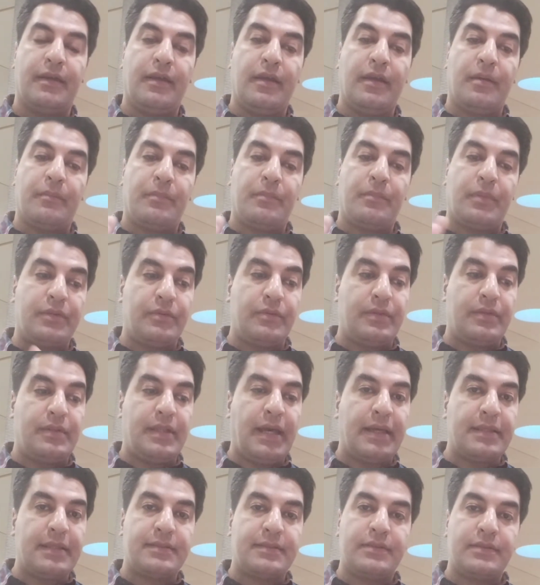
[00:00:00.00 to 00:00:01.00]
But
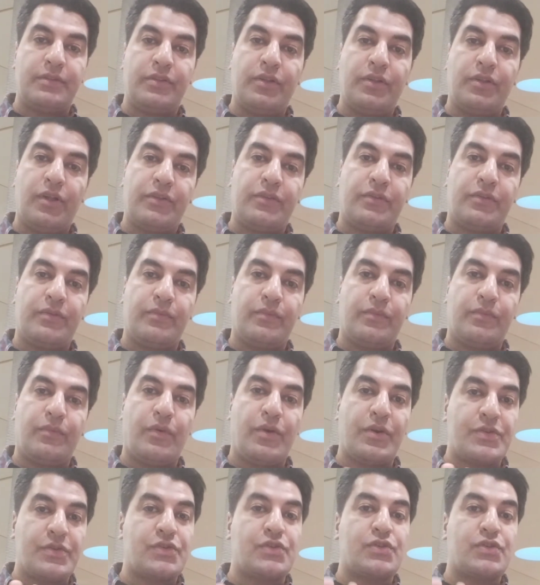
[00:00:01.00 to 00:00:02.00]
that not
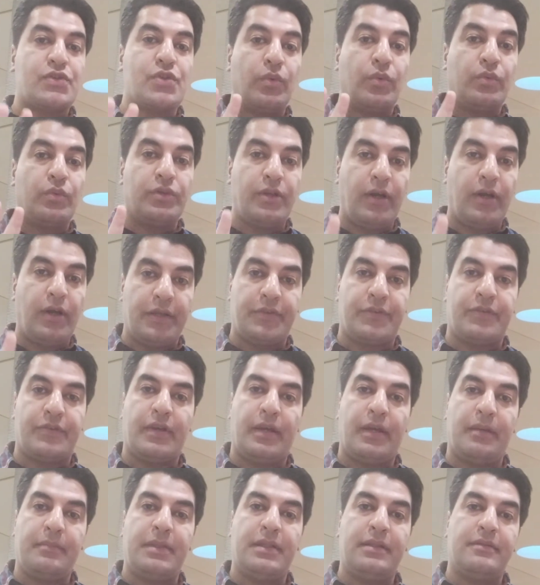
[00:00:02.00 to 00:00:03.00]
was so nice.
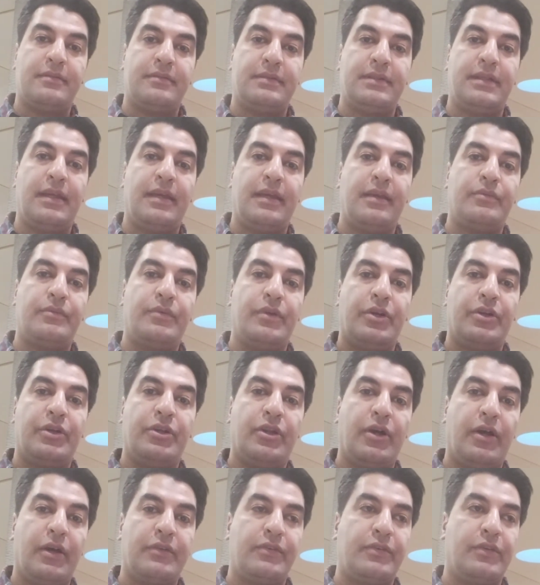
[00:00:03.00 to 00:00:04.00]
I mean, they were
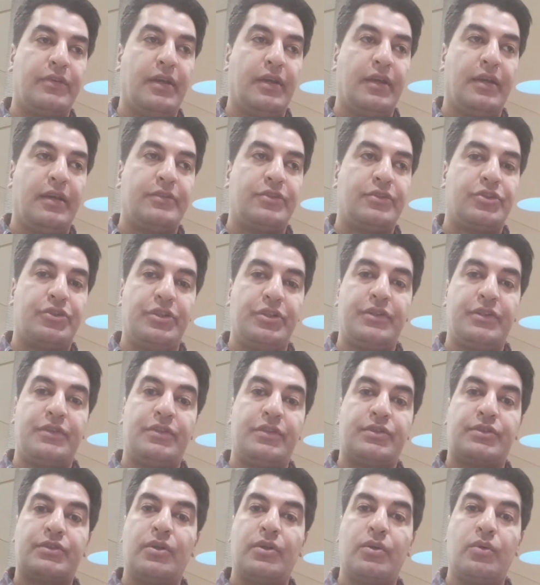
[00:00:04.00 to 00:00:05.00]
not
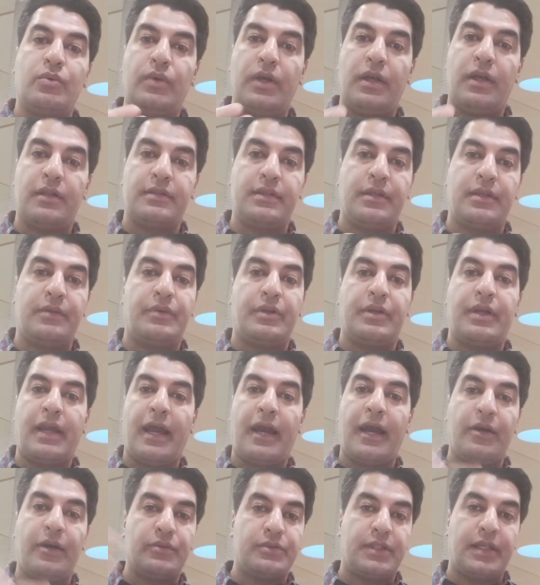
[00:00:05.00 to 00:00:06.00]
treated so well. They were
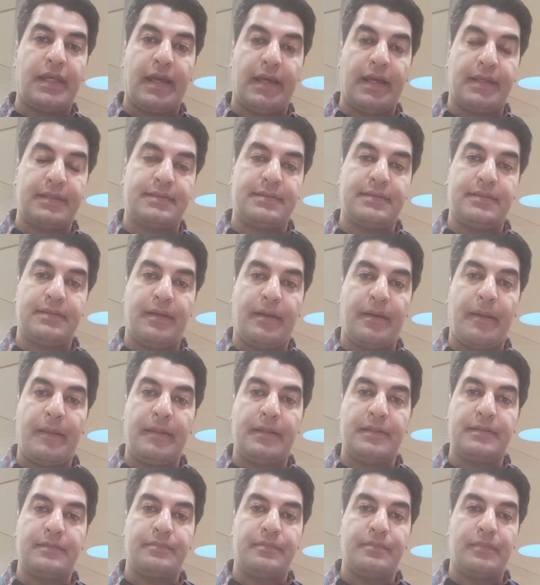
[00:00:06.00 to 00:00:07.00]
outcast
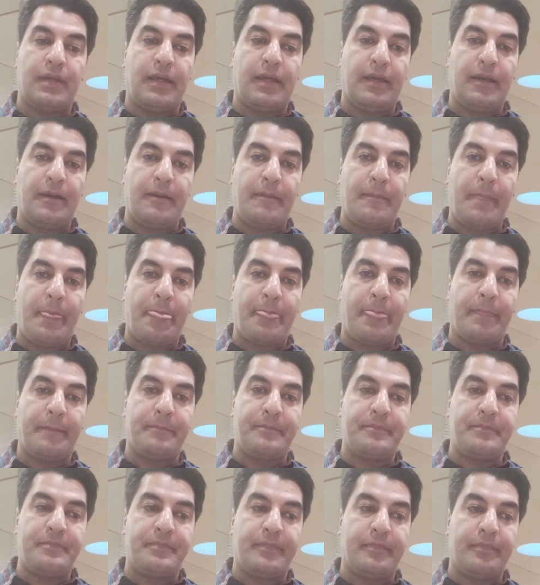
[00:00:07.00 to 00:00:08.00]
and um,
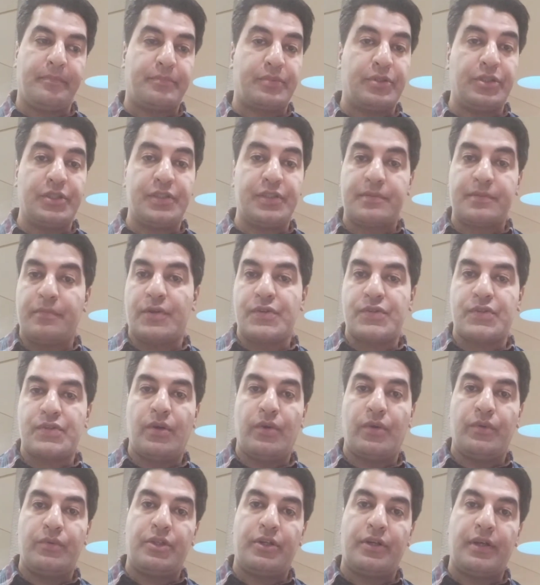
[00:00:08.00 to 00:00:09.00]
priest must
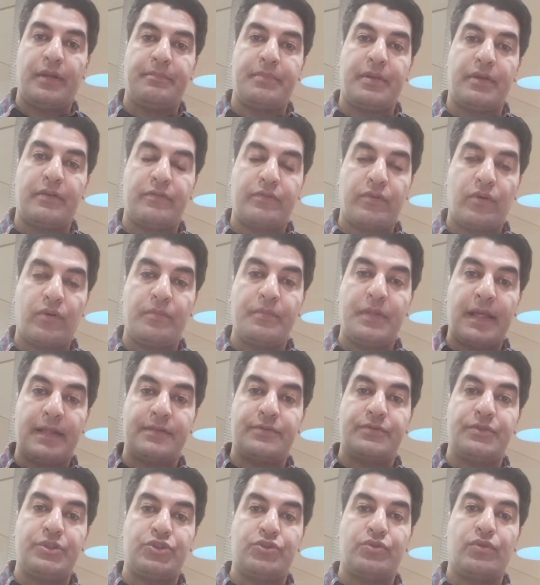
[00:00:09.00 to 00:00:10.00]
go there and perform
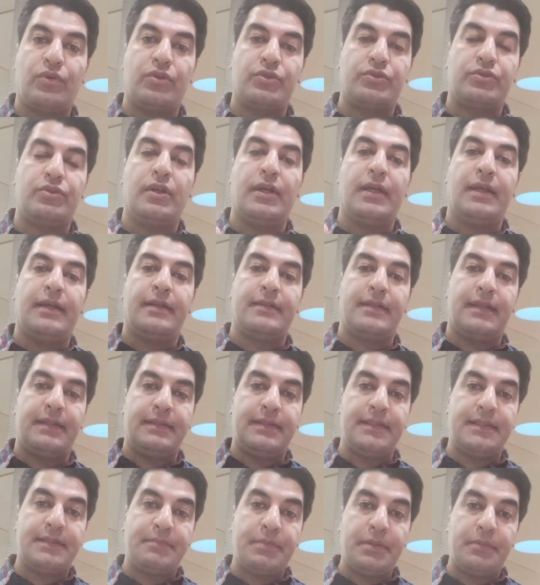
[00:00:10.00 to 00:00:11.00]
that ritual that
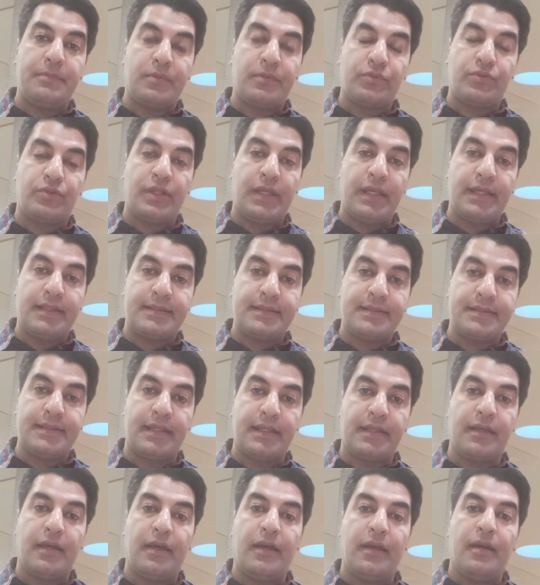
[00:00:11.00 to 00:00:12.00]
these people to get sick.